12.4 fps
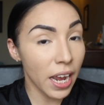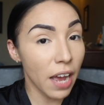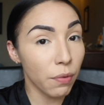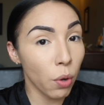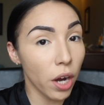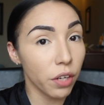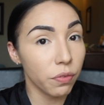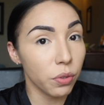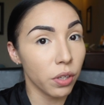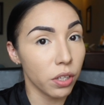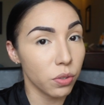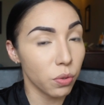I have quite a
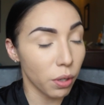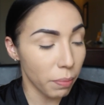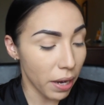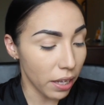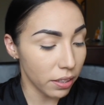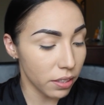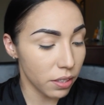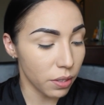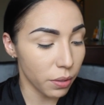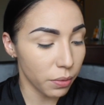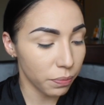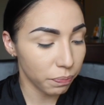few contour palettes,
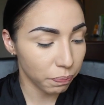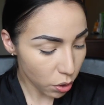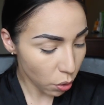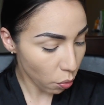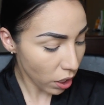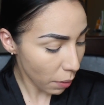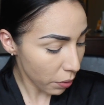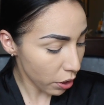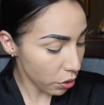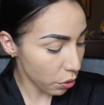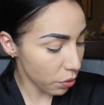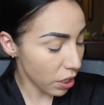so. So what I'm
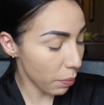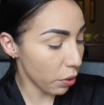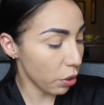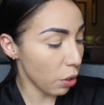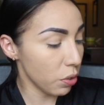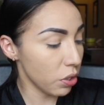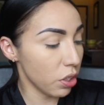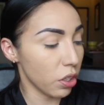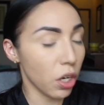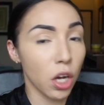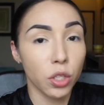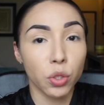gonna do is I'm gonna go into the
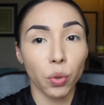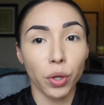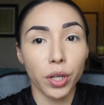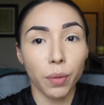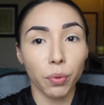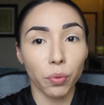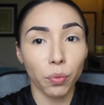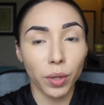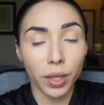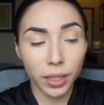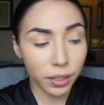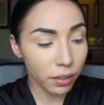contour number
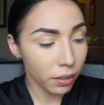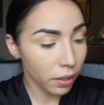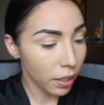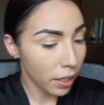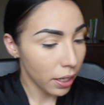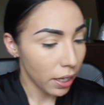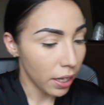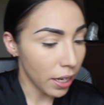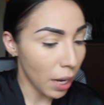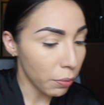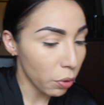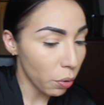1,
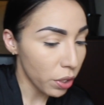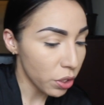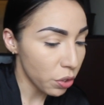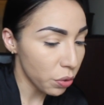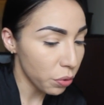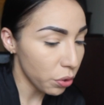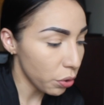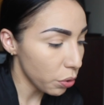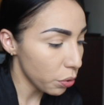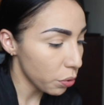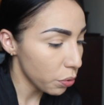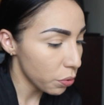and I'm going to
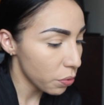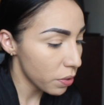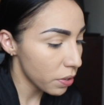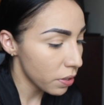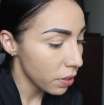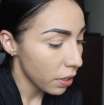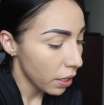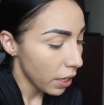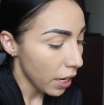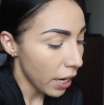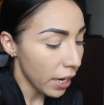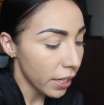use
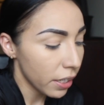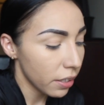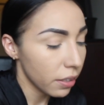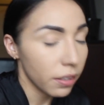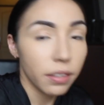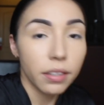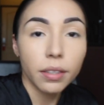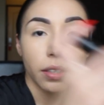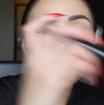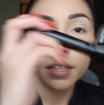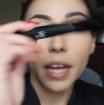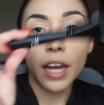a
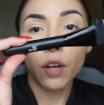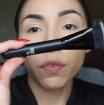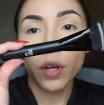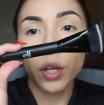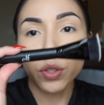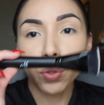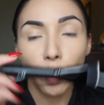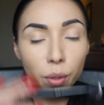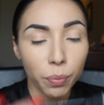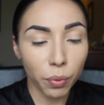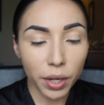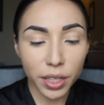E.L.F.
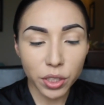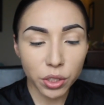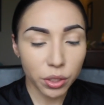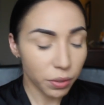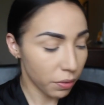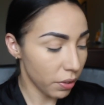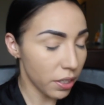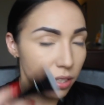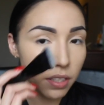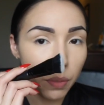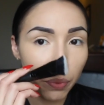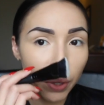contour brush. This
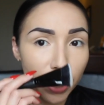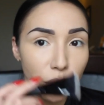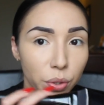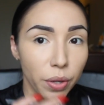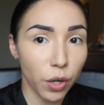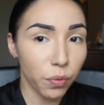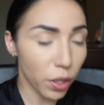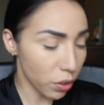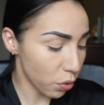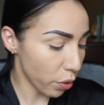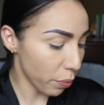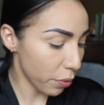is a brand new E.L.F.
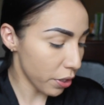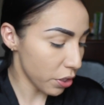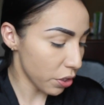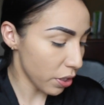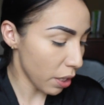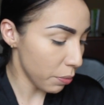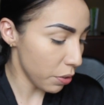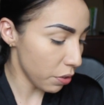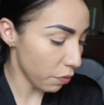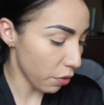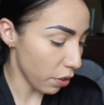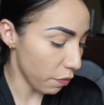contour brush that I'm
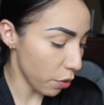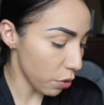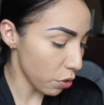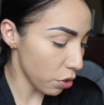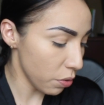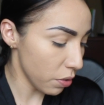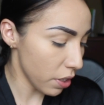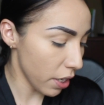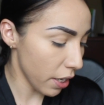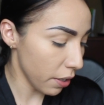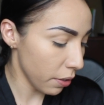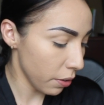using for the photo shoot today.